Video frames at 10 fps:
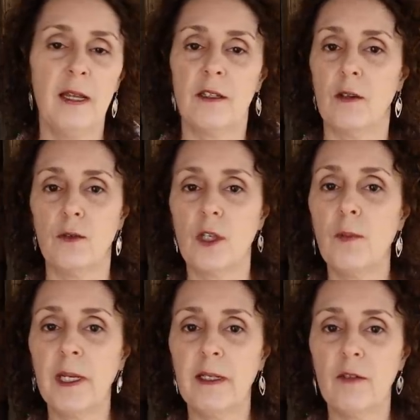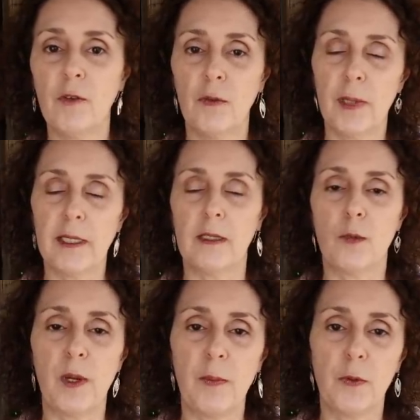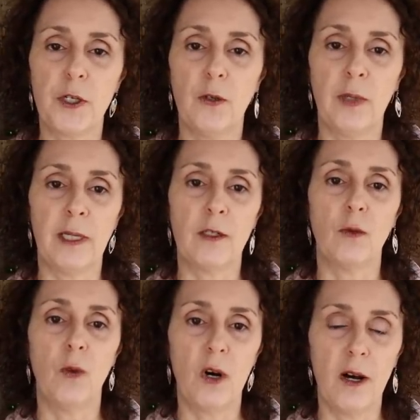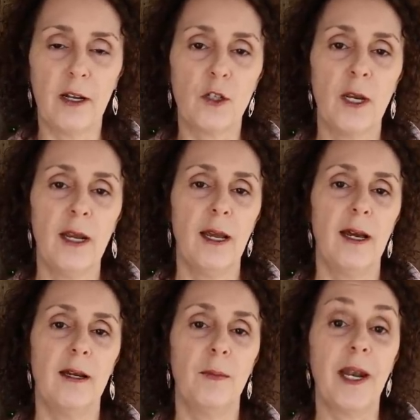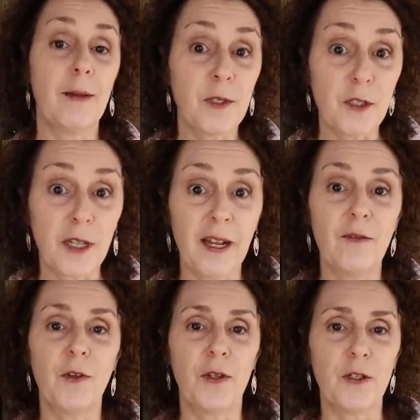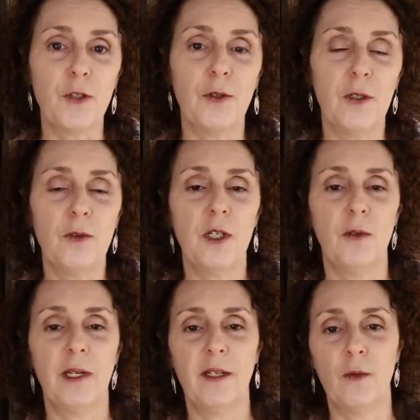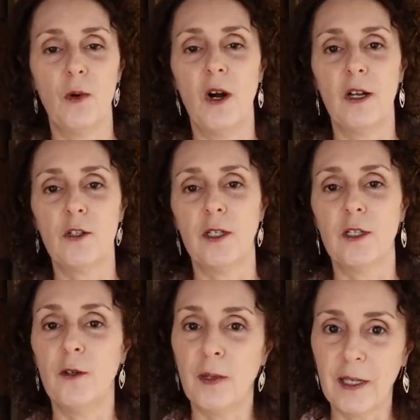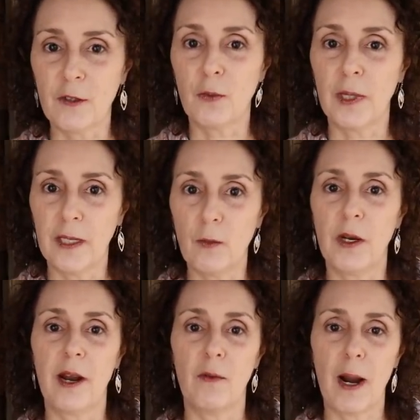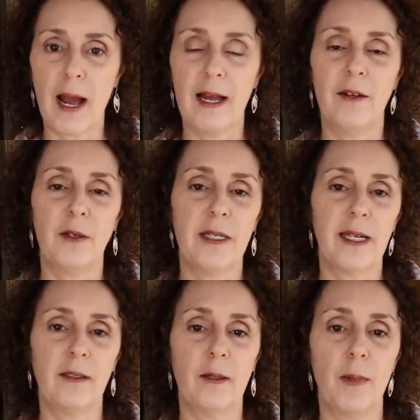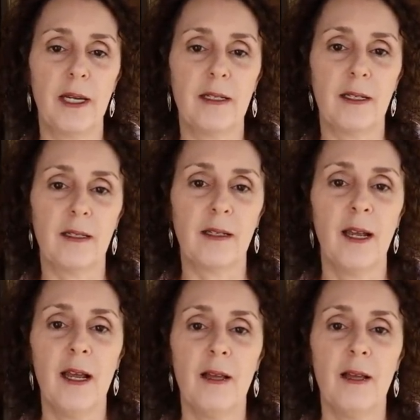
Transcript: So, so many different reasons people tune in to watch, uh, but I'm just thankful that you do tune in to watch and tune in to read what I write on a daily basis.